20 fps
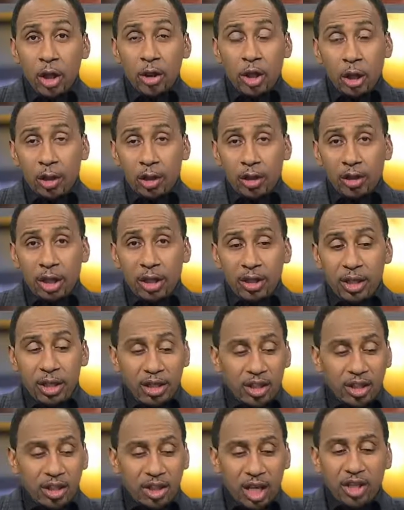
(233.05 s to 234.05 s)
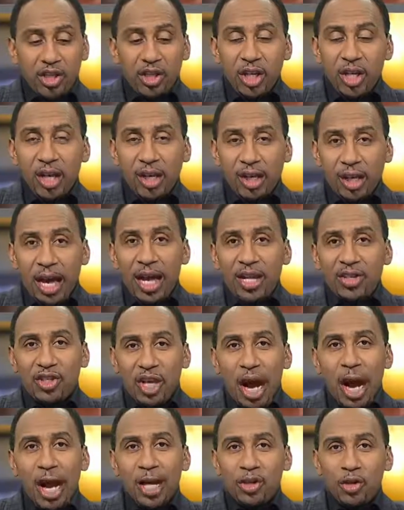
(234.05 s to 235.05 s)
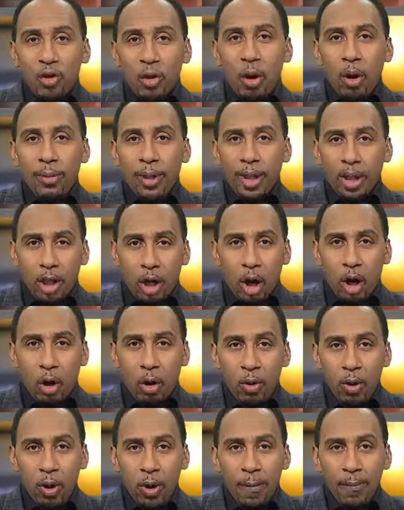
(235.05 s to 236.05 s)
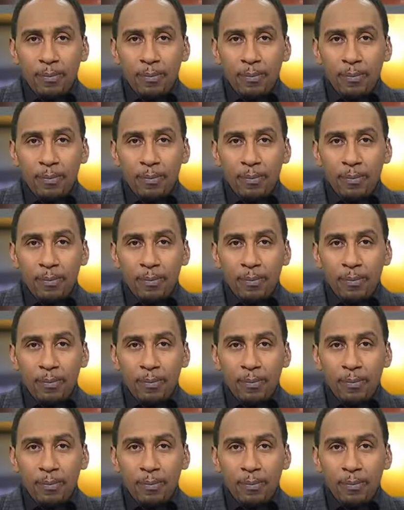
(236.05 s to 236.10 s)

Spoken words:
The decision to let Josh Norman go